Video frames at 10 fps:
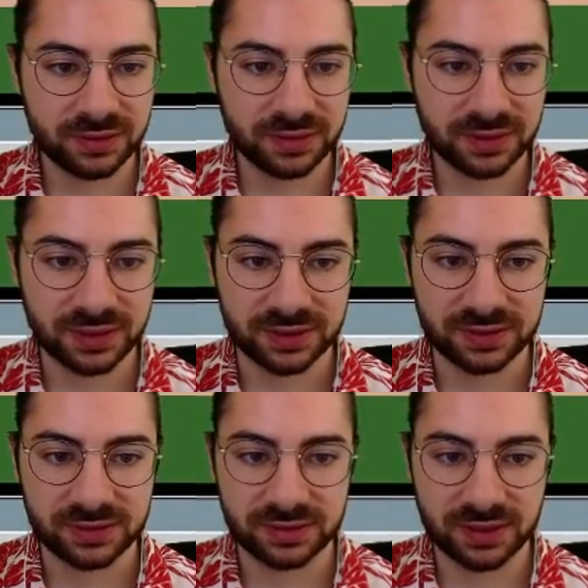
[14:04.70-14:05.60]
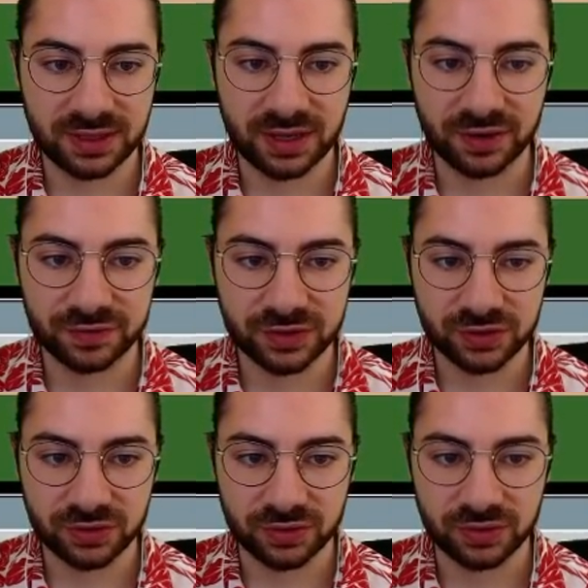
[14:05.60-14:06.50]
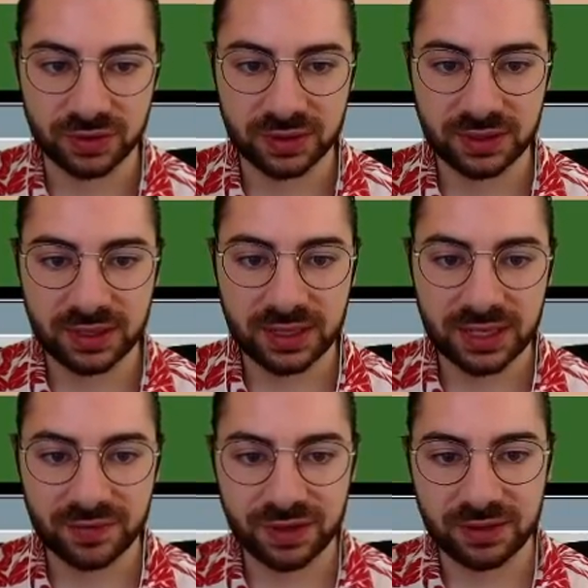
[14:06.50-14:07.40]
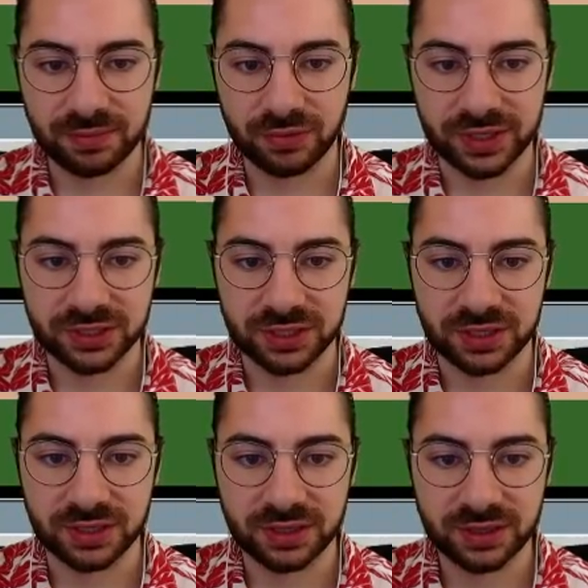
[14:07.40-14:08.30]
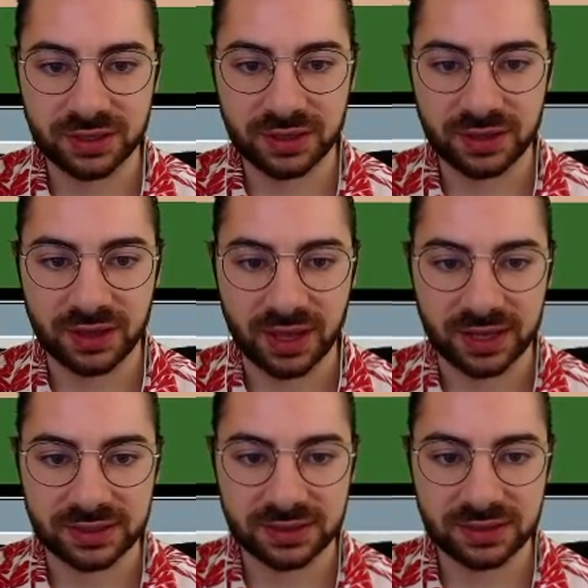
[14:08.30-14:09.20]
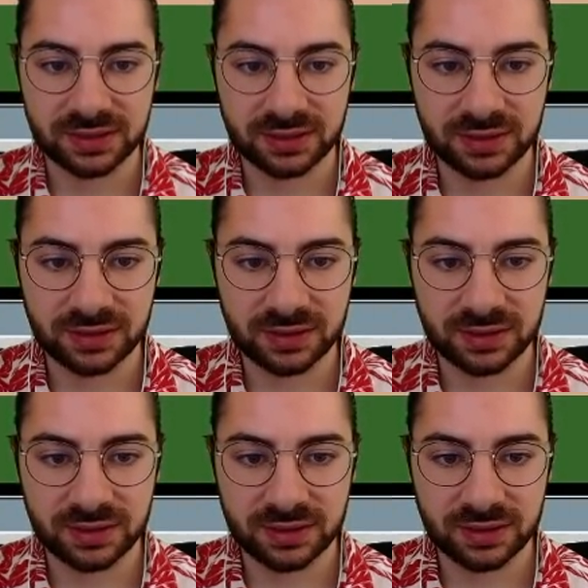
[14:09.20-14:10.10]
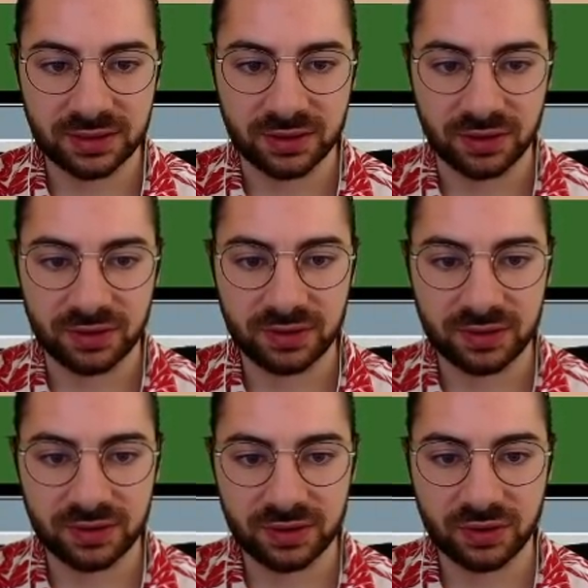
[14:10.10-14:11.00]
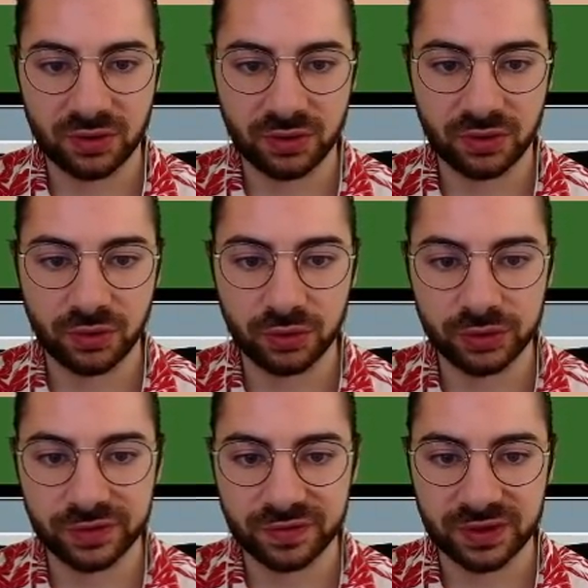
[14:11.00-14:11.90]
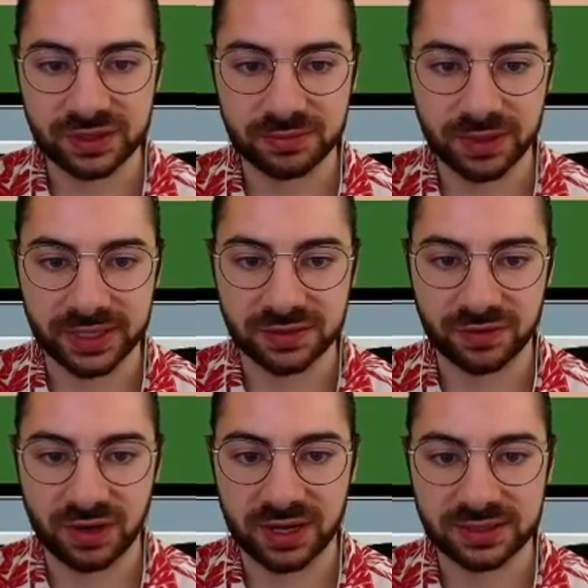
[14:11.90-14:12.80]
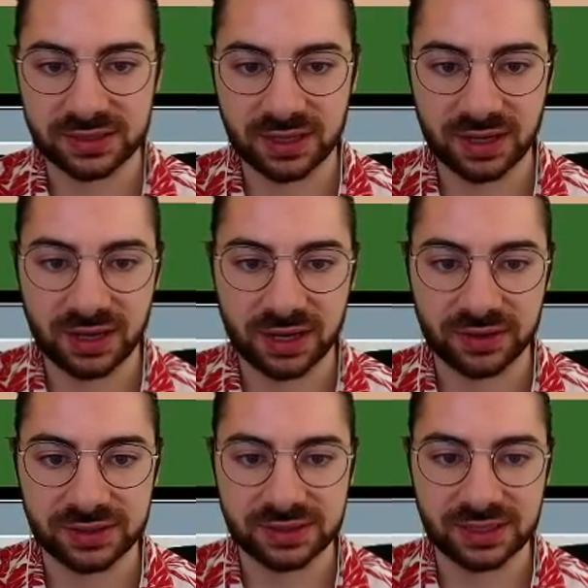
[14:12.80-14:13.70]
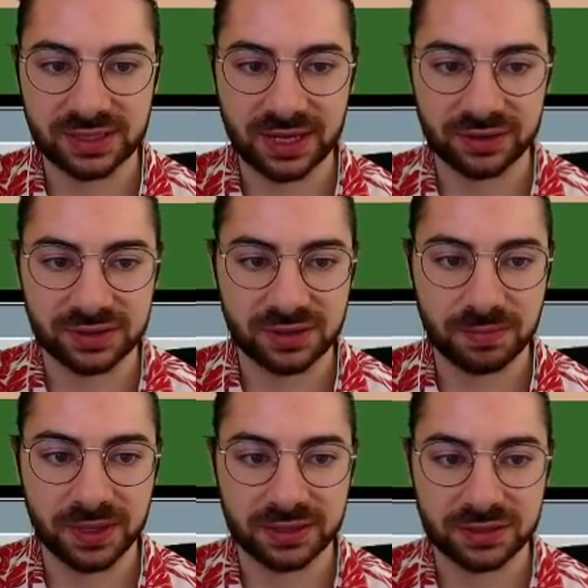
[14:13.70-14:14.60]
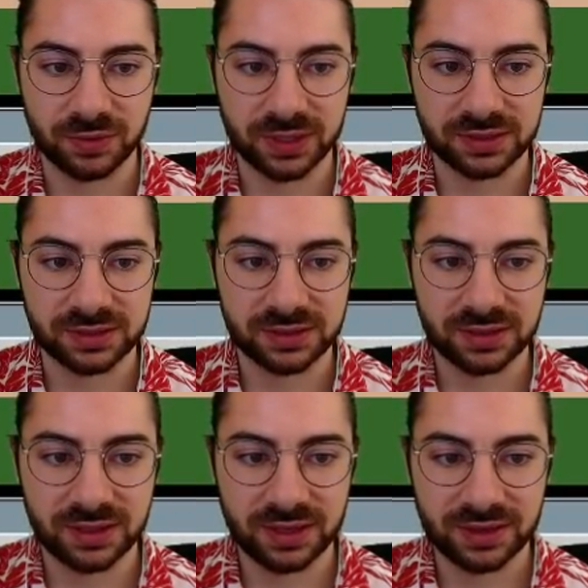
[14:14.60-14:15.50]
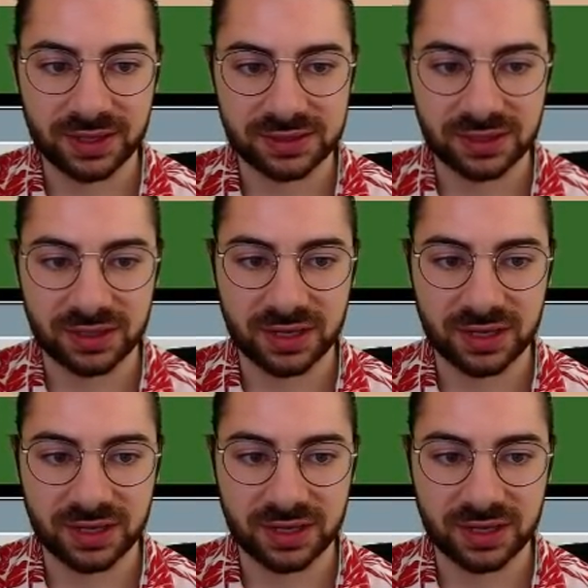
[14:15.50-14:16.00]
is enough to give the impression that, you know, all of these blades of grass are as detailed as the biggest ones. That's the